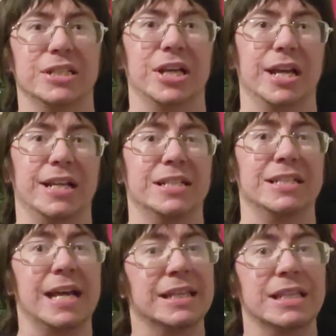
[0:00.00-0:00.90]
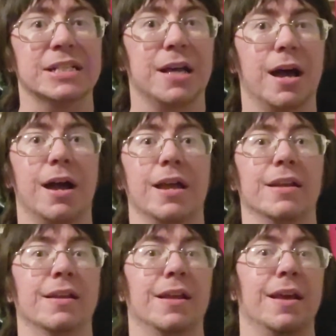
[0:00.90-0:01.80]
like set
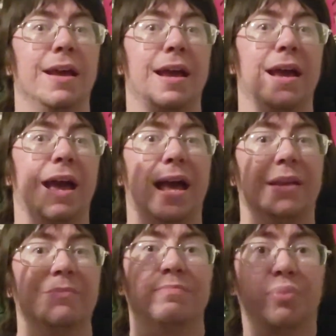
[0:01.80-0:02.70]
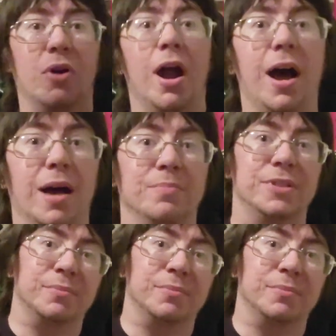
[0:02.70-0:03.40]
design and props and